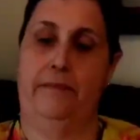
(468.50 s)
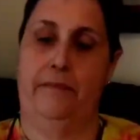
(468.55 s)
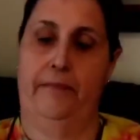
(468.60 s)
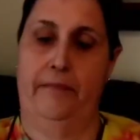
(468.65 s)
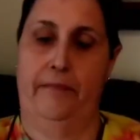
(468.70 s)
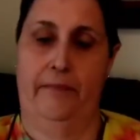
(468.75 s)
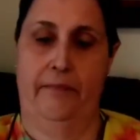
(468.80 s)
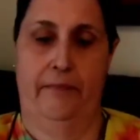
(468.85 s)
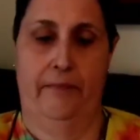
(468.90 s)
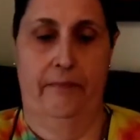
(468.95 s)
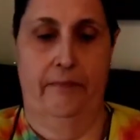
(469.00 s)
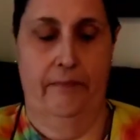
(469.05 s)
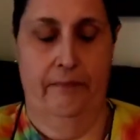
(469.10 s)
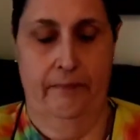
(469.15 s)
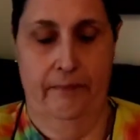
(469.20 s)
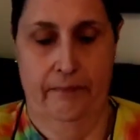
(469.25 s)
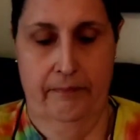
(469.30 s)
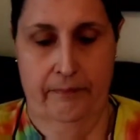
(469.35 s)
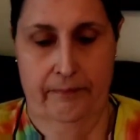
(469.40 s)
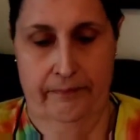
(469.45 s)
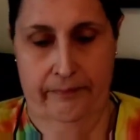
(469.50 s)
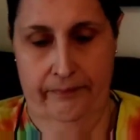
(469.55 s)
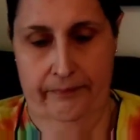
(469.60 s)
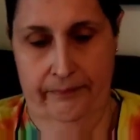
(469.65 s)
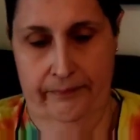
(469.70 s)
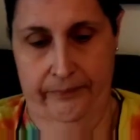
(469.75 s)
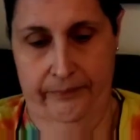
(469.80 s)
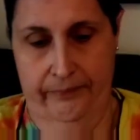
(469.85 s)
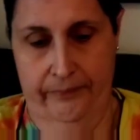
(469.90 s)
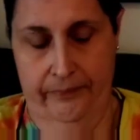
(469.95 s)

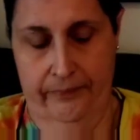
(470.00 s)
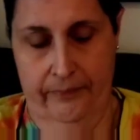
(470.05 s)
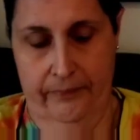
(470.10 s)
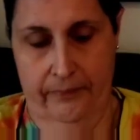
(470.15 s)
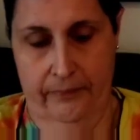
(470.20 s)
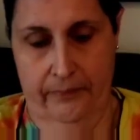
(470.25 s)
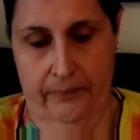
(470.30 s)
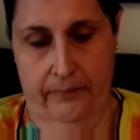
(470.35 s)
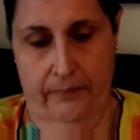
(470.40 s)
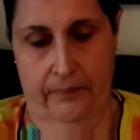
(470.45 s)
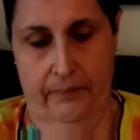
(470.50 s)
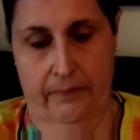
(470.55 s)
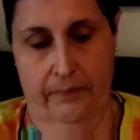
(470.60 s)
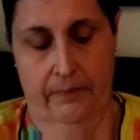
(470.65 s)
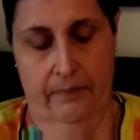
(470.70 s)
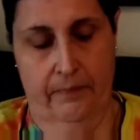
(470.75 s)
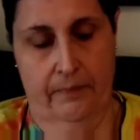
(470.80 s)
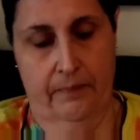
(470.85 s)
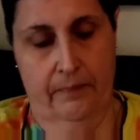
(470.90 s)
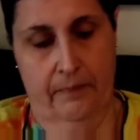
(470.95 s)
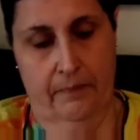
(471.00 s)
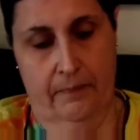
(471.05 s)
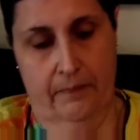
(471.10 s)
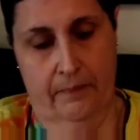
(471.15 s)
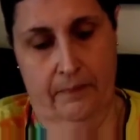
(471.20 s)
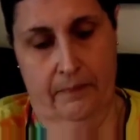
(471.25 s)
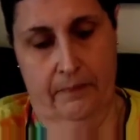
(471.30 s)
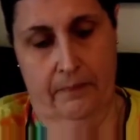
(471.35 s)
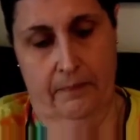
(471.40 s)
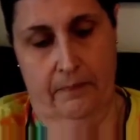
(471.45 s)

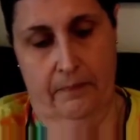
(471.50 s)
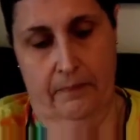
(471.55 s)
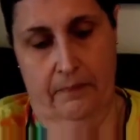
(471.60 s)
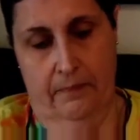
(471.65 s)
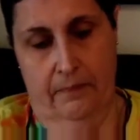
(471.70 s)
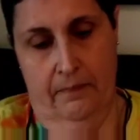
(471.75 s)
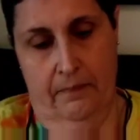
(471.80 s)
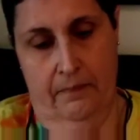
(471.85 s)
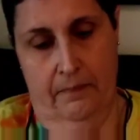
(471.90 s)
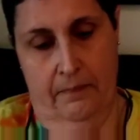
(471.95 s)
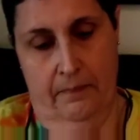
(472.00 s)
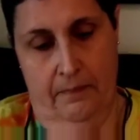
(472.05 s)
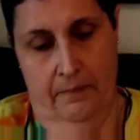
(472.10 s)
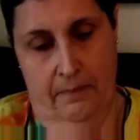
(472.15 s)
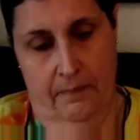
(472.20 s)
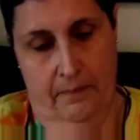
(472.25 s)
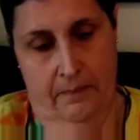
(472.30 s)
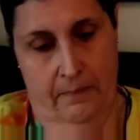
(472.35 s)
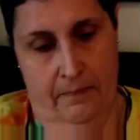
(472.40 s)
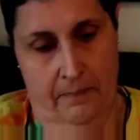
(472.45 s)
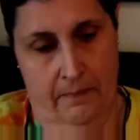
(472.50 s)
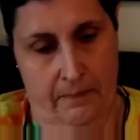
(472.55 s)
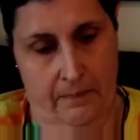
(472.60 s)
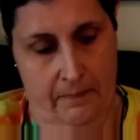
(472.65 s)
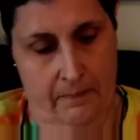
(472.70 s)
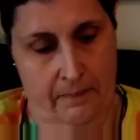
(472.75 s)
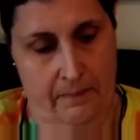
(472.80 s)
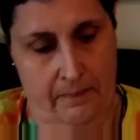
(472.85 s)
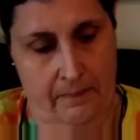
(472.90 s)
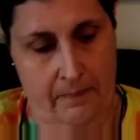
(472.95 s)

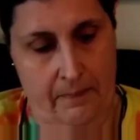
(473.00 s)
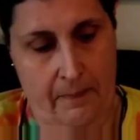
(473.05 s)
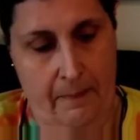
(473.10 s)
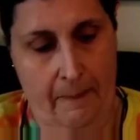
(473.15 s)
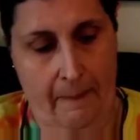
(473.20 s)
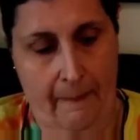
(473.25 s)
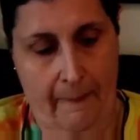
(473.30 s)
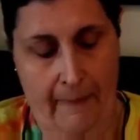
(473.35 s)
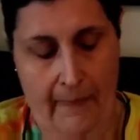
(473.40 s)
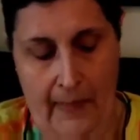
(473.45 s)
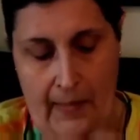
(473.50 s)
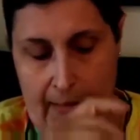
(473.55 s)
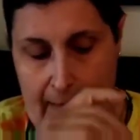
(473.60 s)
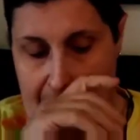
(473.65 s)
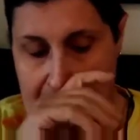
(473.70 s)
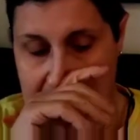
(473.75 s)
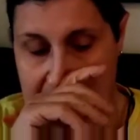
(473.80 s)
No one is speaking in this clip.